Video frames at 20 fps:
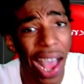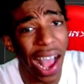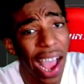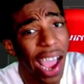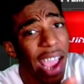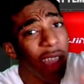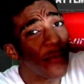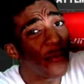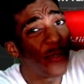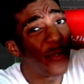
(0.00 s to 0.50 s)

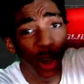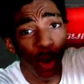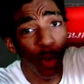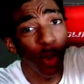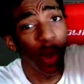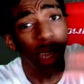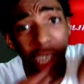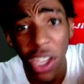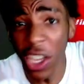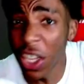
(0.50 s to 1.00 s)
eight foot
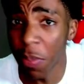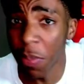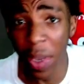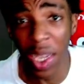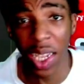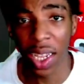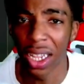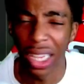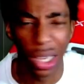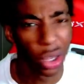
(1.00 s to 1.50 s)

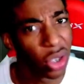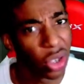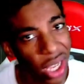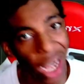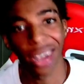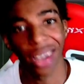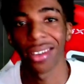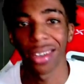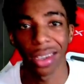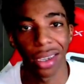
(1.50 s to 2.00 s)
wingspan. You
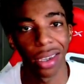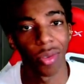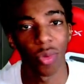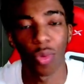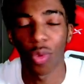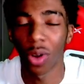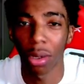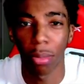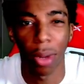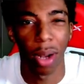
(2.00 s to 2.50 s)
guys to get in
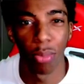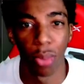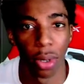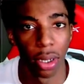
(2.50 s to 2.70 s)
front of my boy.